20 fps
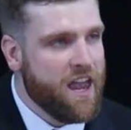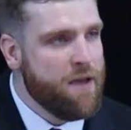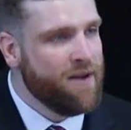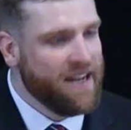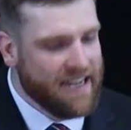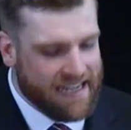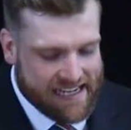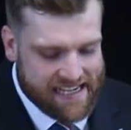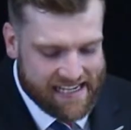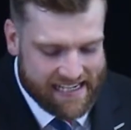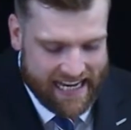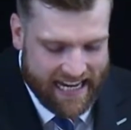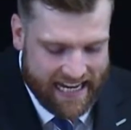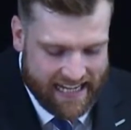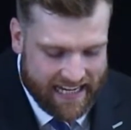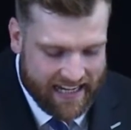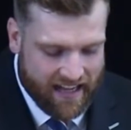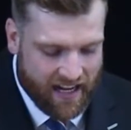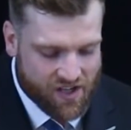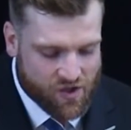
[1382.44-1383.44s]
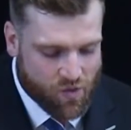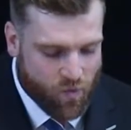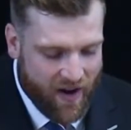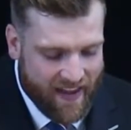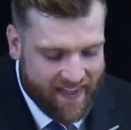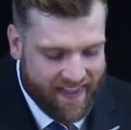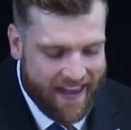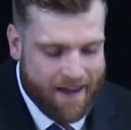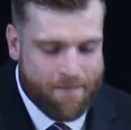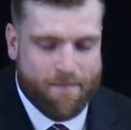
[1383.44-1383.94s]
him and he seated us
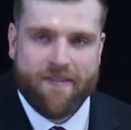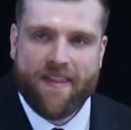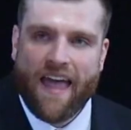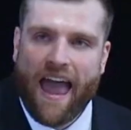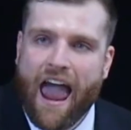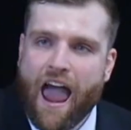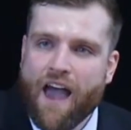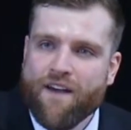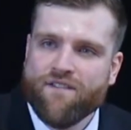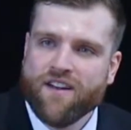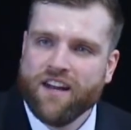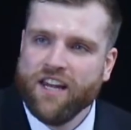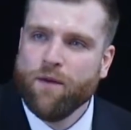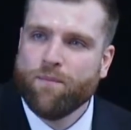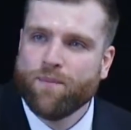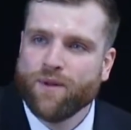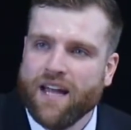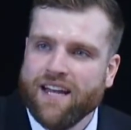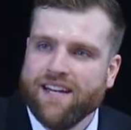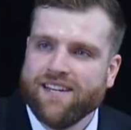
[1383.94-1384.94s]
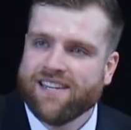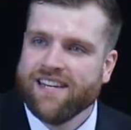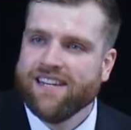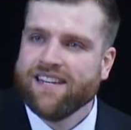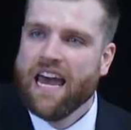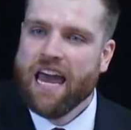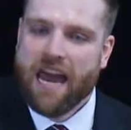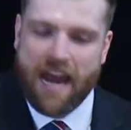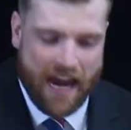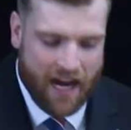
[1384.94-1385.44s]
with him in the heavenly
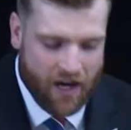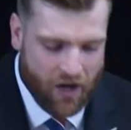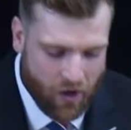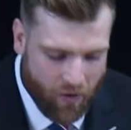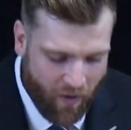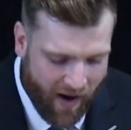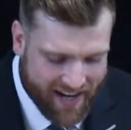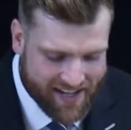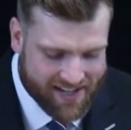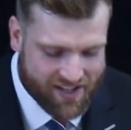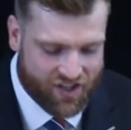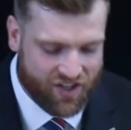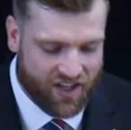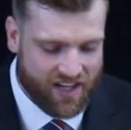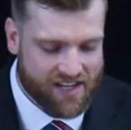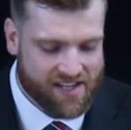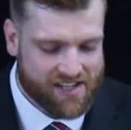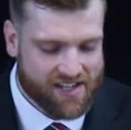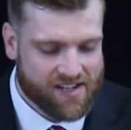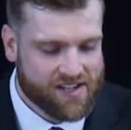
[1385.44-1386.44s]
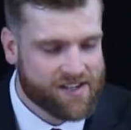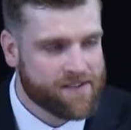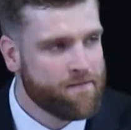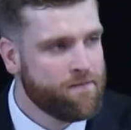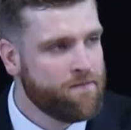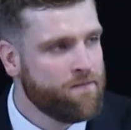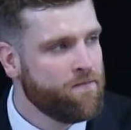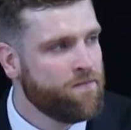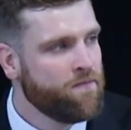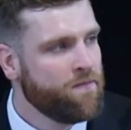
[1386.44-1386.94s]
places in Christ Jesus
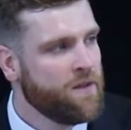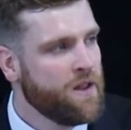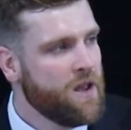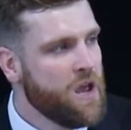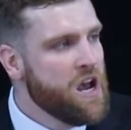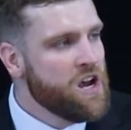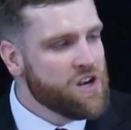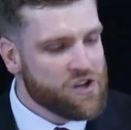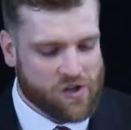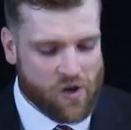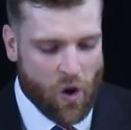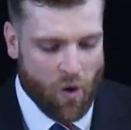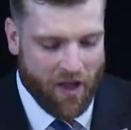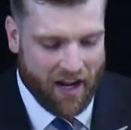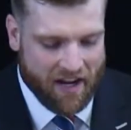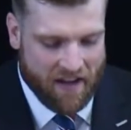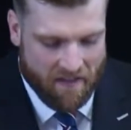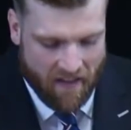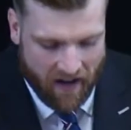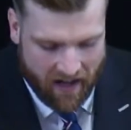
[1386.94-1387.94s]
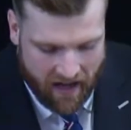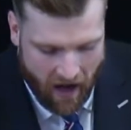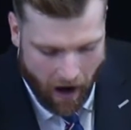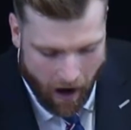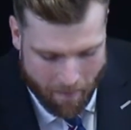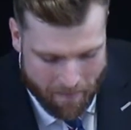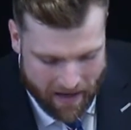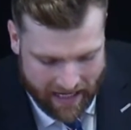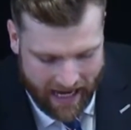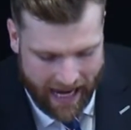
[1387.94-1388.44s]
so that in the
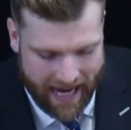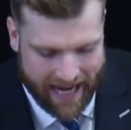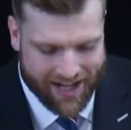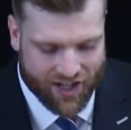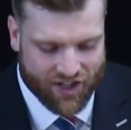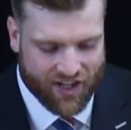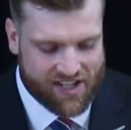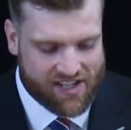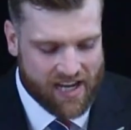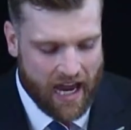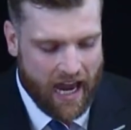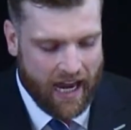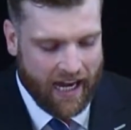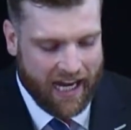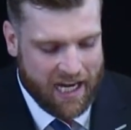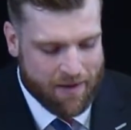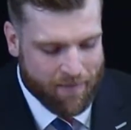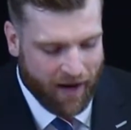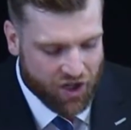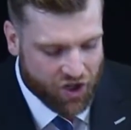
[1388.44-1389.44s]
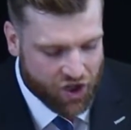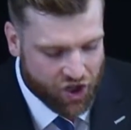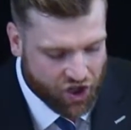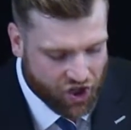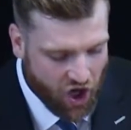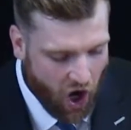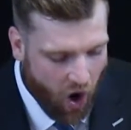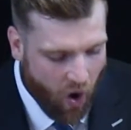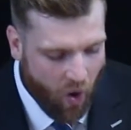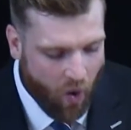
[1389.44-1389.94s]
coming ages he might
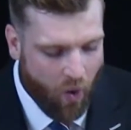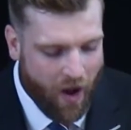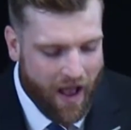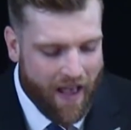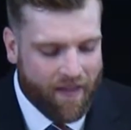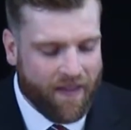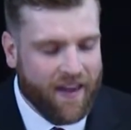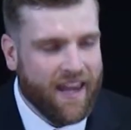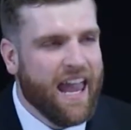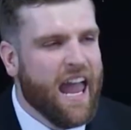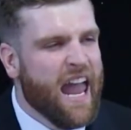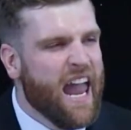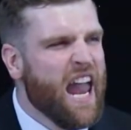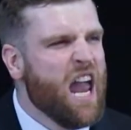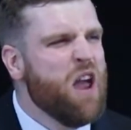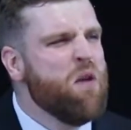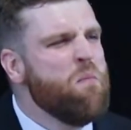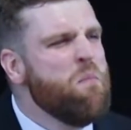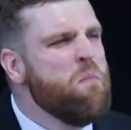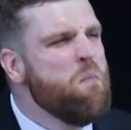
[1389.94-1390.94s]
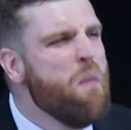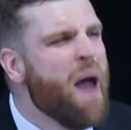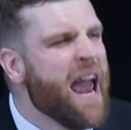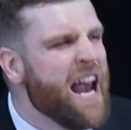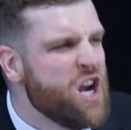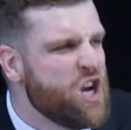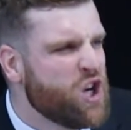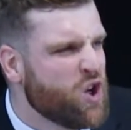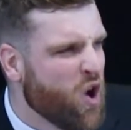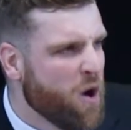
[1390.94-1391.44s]
show the
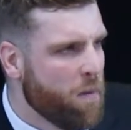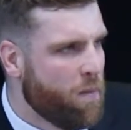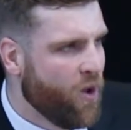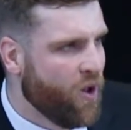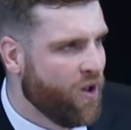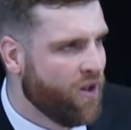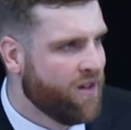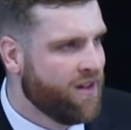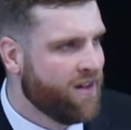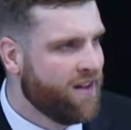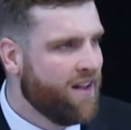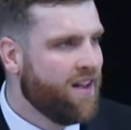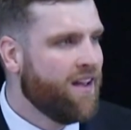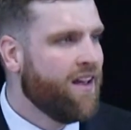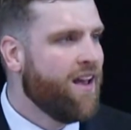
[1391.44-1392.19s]
immeasurable,